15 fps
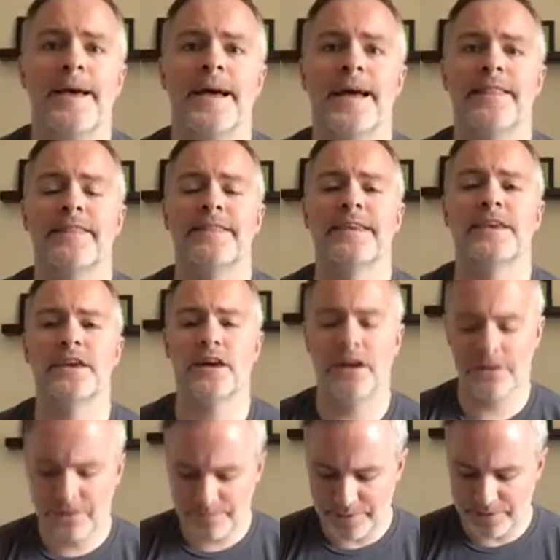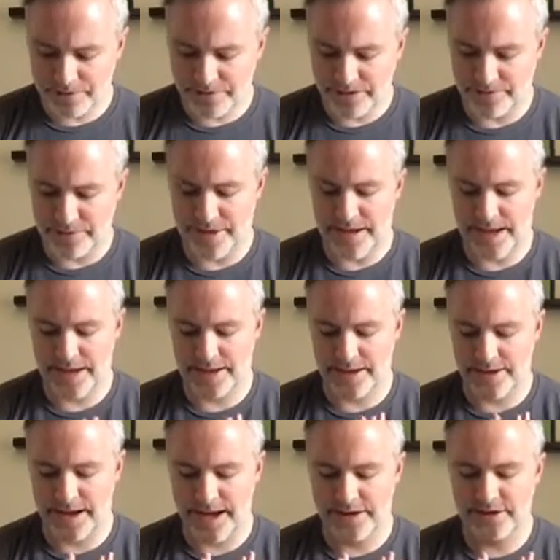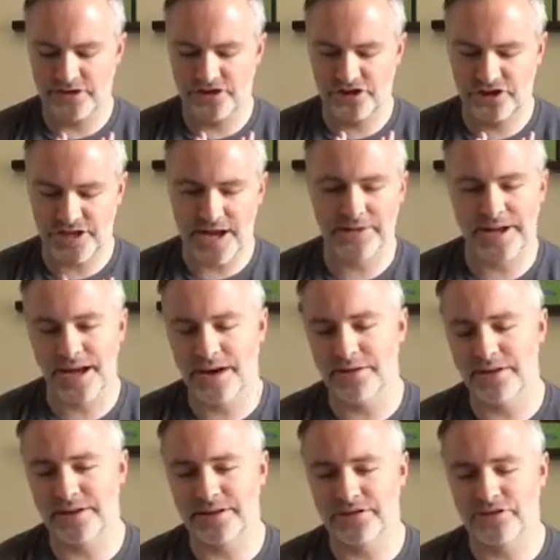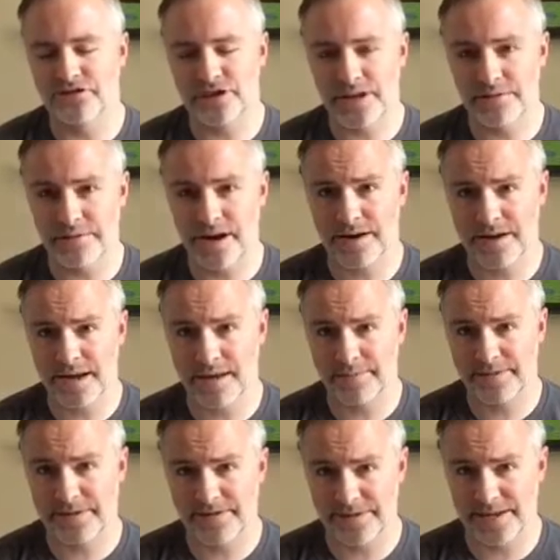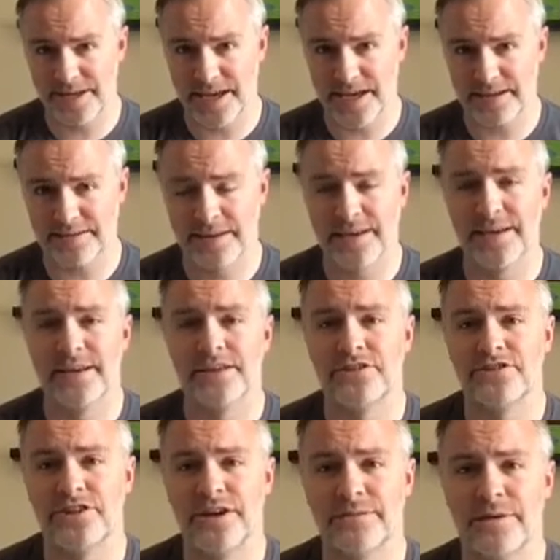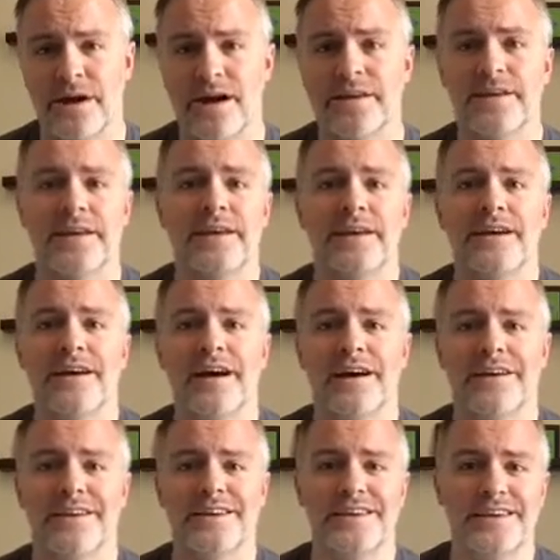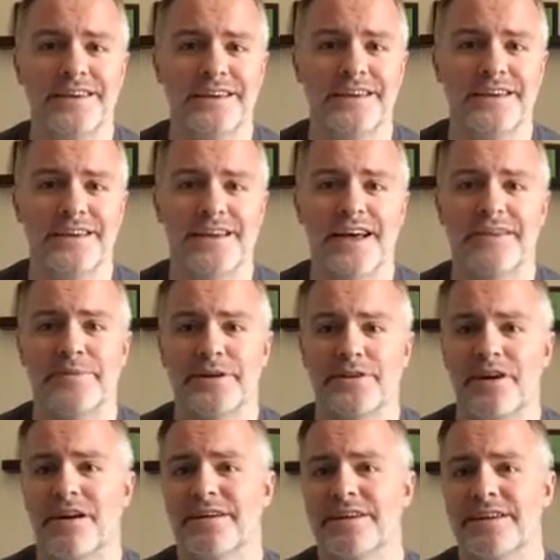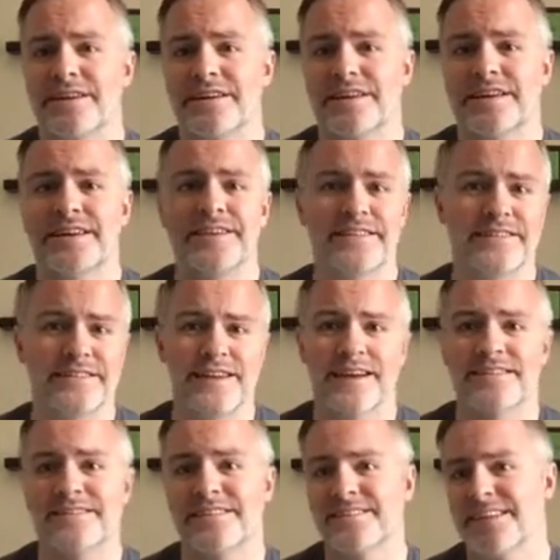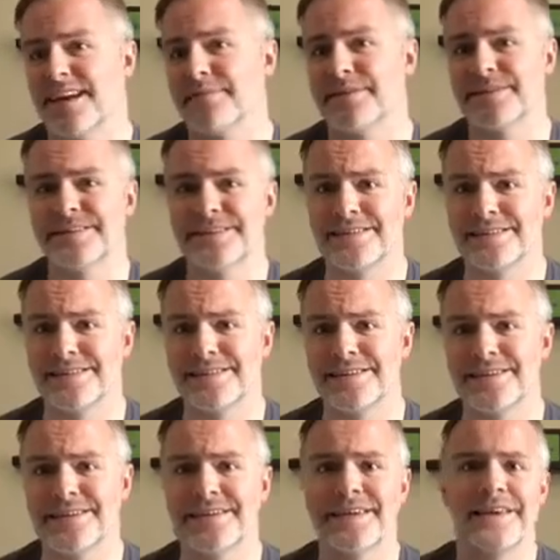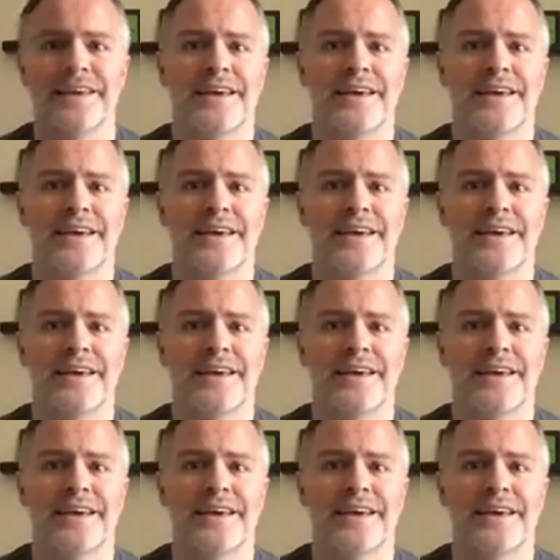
And the other person I want to shout out is JRodHam78. J-Rod, he and I have been talking. He's in Texas, I'm in DC.